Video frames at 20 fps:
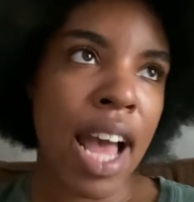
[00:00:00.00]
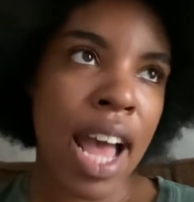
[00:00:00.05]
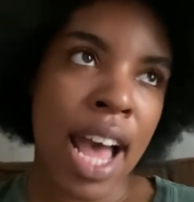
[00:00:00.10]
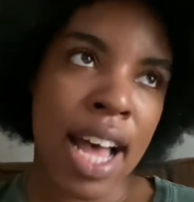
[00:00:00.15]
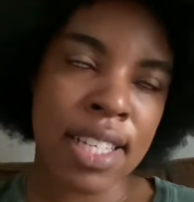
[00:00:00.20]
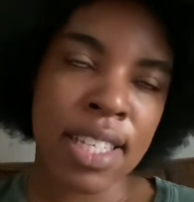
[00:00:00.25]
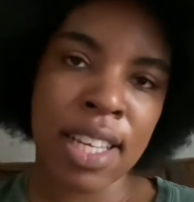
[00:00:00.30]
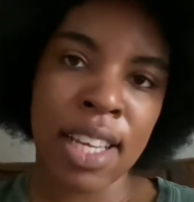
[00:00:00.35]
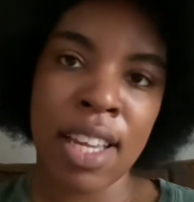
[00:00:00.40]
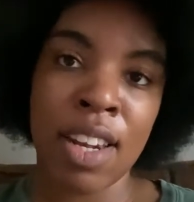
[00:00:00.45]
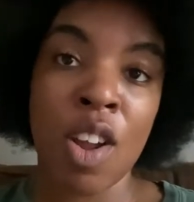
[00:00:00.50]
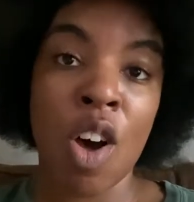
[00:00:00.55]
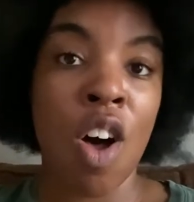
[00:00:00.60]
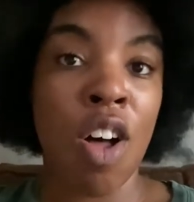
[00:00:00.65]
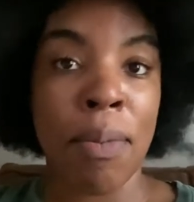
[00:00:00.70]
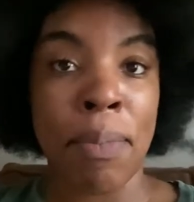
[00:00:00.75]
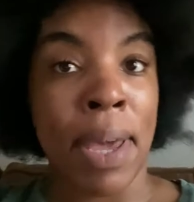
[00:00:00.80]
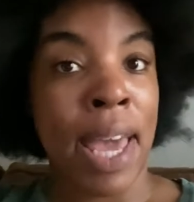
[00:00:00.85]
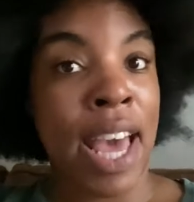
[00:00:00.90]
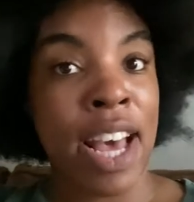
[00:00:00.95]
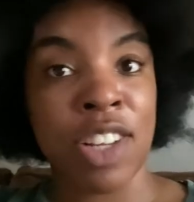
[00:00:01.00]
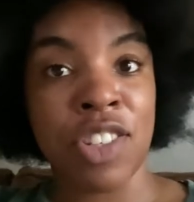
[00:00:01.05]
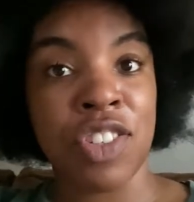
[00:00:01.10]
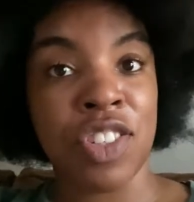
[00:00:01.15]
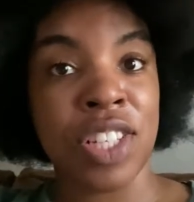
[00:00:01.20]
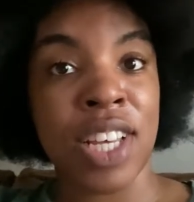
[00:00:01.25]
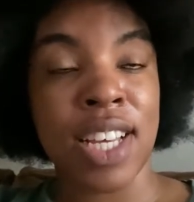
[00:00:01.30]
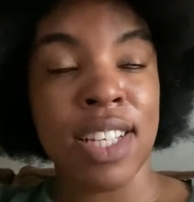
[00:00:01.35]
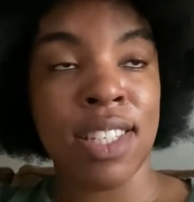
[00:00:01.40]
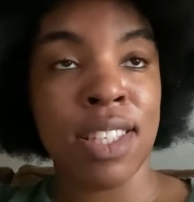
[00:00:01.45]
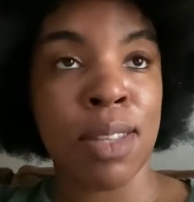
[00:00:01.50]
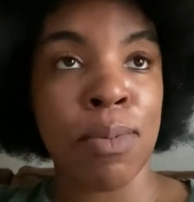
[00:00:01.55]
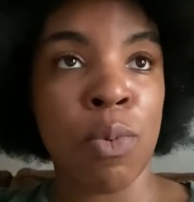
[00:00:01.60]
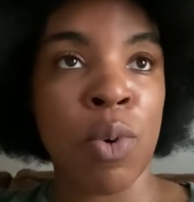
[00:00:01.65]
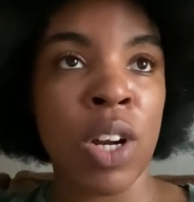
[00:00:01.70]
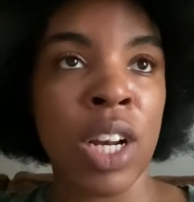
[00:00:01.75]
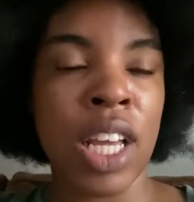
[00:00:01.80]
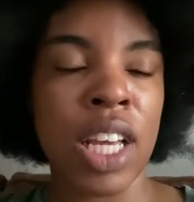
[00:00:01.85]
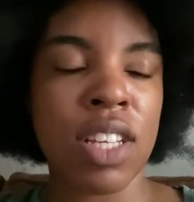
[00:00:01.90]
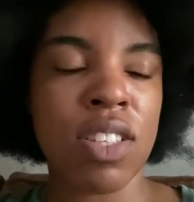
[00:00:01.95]
as in all my exercise in the
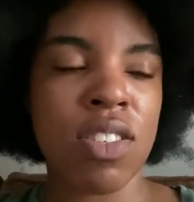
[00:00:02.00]
morning.